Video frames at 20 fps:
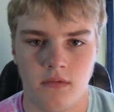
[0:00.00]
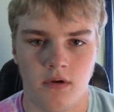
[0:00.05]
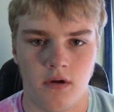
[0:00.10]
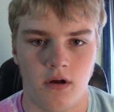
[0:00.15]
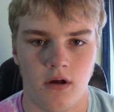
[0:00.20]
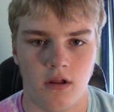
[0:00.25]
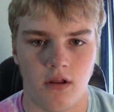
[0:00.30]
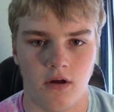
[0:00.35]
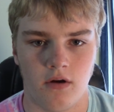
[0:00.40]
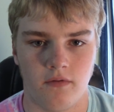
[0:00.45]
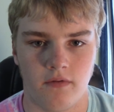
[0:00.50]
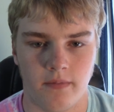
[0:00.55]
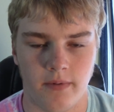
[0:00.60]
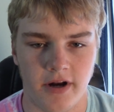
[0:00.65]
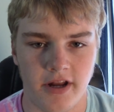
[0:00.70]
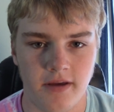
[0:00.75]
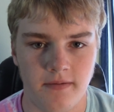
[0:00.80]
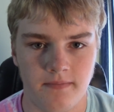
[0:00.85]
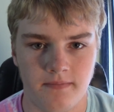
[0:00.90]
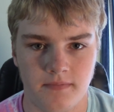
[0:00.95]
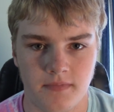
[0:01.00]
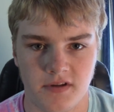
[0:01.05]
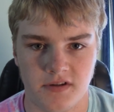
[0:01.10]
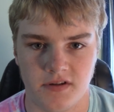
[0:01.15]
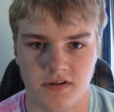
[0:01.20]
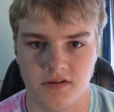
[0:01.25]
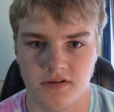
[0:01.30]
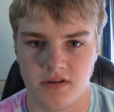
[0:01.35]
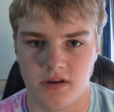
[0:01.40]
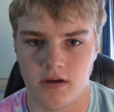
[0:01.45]
Hello everybody, this
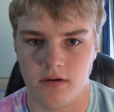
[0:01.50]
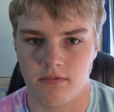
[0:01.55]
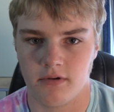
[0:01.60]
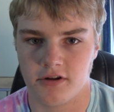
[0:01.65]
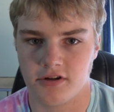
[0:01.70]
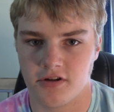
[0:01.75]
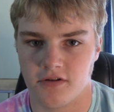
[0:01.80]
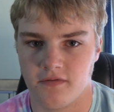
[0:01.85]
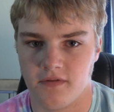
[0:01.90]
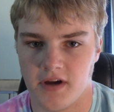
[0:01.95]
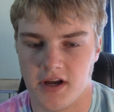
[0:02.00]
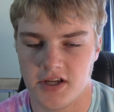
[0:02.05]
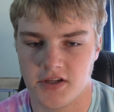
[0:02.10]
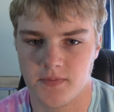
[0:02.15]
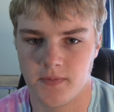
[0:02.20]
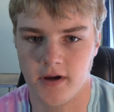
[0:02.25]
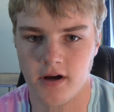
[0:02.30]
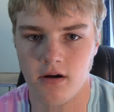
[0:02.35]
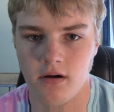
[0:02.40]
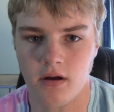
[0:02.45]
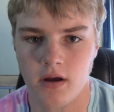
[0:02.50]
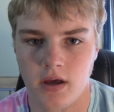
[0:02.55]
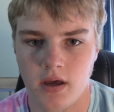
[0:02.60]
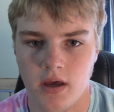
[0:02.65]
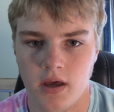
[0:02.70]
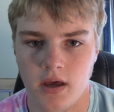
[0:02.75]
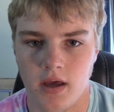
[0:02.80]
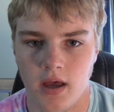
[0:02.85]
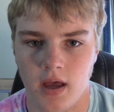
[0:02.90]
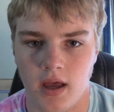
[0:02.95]
is the Russian Fazbear,
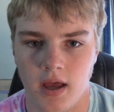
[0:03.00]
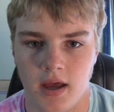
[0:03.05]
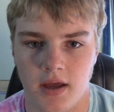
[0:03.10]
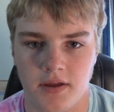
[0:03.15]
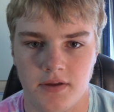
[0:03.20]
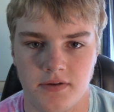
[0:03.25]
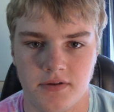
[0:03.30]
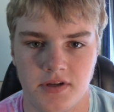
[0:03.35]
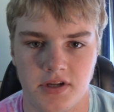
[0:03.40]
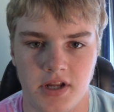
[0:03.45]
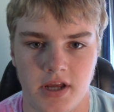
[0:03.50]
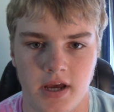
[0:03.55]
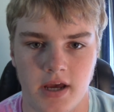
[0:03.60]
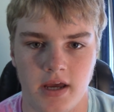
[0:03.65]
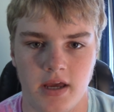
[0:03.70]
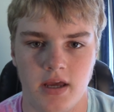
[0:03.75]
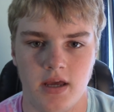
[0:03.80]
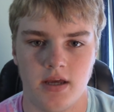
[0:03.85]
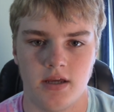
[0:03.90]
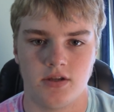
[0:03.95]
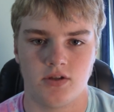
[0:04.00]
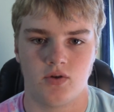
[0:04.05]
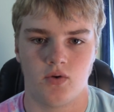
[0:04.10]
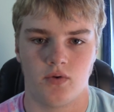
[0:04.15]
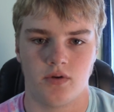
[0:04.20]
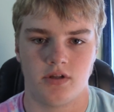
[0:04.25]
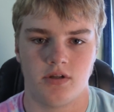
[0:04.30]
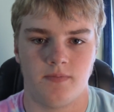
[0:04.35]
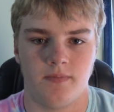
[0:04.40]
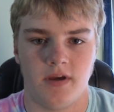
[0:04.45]
and today is
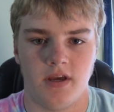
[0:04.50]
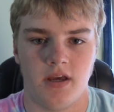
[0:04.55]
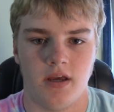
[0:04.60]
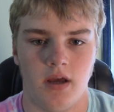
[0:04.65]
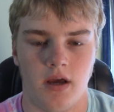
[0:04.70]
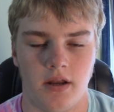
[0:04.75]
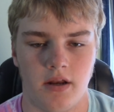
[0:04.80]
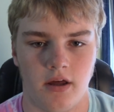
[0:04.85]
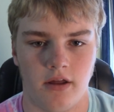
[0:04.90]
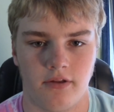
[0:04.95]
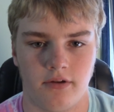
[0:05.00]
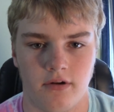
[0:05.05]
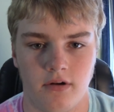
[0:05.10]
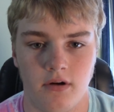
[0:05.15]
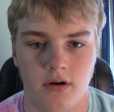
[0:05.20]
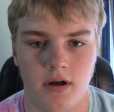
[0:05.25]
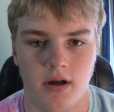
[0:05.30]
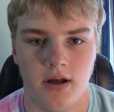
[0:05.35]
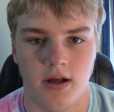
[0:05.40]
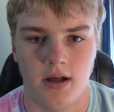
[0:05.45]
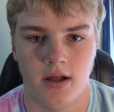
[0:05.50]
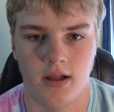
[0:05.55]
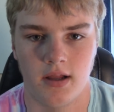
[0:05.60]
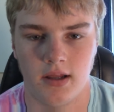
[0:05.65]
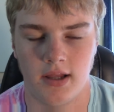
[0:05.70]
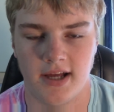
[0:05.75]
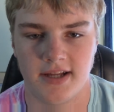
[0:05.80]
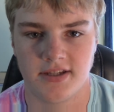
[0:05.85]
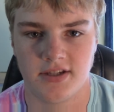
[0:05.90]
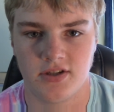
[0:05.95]
going to be another
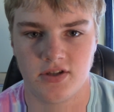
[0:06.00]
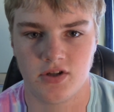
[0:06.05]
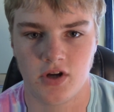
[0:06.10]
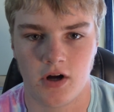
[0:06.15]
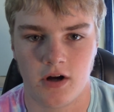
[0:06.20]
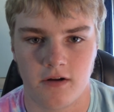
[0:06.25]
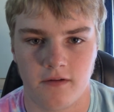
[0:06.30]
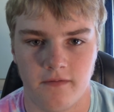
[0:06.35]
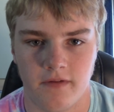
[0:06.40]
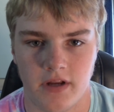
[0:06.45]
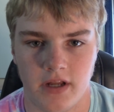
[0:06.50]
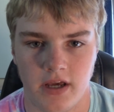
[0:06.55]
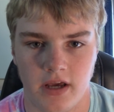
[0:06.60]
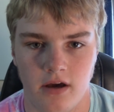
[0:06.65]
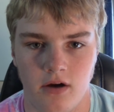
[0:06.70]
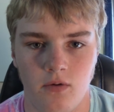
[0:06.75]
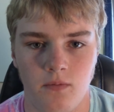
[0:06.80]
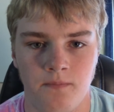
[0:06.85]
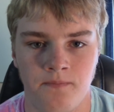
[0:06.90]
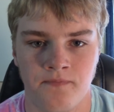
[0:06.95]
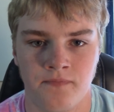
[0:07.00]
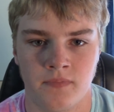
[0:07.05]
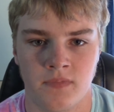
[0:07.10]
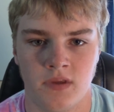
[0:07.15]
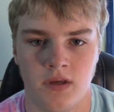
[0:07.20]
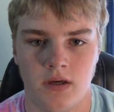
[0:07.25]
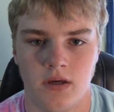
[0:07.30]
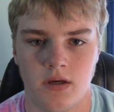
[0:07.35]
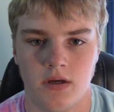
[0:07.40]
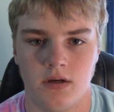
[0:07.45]
Let's Talk video.
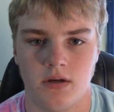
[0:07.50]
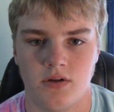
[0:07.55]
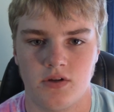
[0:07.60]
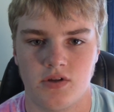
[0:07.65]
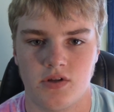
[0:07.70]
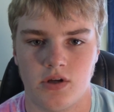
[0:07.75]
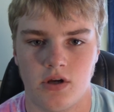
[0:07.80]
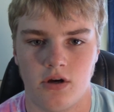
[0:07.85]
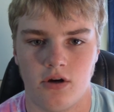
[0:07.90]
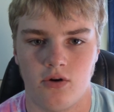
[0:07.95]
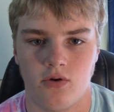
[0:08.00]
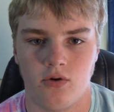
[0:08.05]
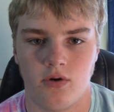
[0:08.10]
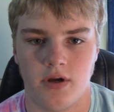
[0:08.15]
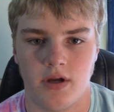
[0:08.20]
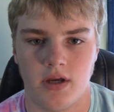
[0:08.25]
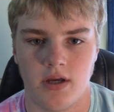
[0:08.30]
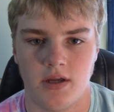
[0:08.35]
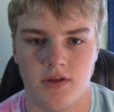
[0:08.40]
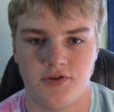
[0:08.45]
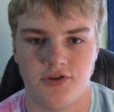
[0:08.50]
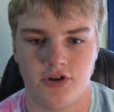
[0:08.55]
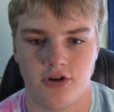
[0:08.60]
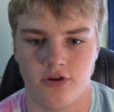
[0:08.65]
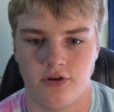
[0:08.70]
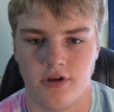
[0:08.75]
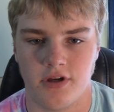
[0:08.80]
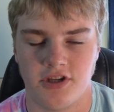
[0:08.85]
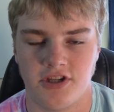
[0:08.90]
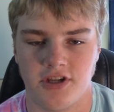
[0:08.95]
So, it's
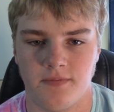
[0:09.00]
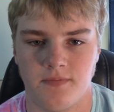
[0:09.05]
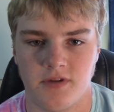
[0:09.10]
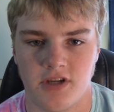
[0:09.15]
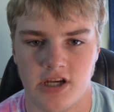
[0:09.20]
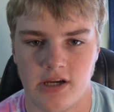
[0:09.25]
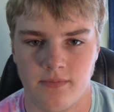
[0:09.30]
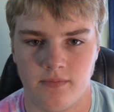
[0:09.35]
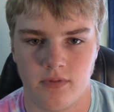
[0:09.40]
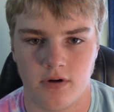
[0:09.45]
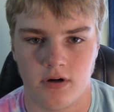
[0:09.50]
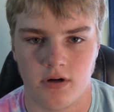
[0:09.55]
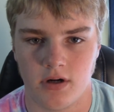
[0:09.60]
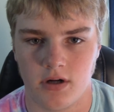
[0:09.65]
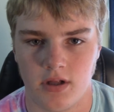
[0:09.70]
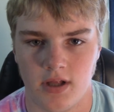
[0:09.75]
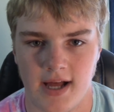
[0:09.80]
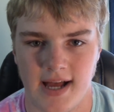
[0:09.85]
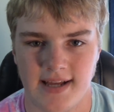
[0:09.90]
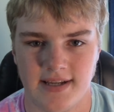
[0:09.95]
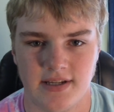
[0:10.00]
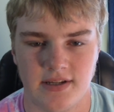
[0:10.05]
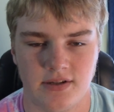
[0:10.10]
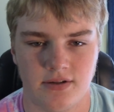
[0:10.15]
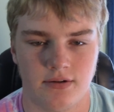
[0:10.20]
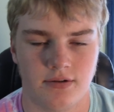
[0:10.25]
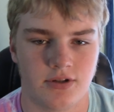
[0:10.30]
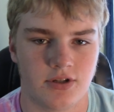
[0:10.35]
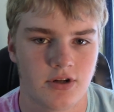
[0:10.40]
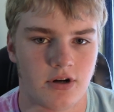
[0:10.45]
early September, classes
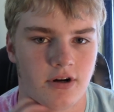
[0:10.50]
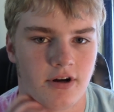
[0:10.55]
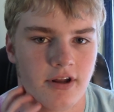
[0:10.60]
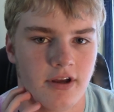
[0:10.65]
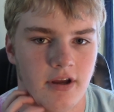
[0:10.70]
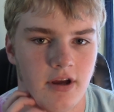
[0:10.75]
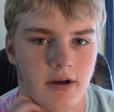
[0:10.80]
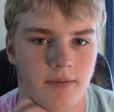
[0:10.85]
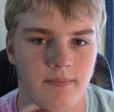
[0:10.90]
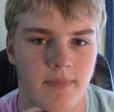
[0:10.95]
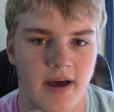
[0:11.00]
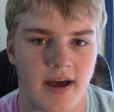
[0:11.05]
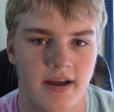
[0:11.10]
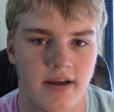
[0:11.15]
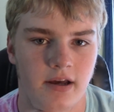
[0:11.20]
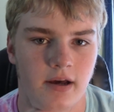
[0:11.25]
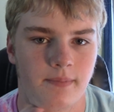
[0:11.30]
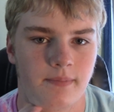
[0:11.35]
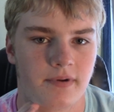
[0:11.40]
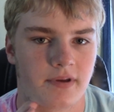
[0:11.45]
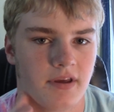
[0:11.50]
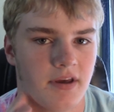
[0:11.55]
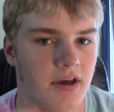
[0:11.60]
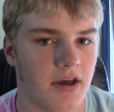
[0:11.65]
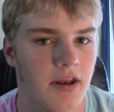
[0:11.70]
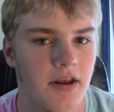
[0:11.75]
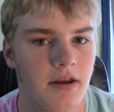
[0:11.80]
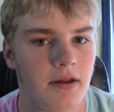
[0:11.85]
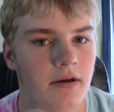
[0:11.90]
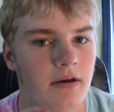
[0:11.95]
are starting back up
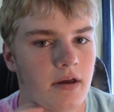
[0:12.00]
again,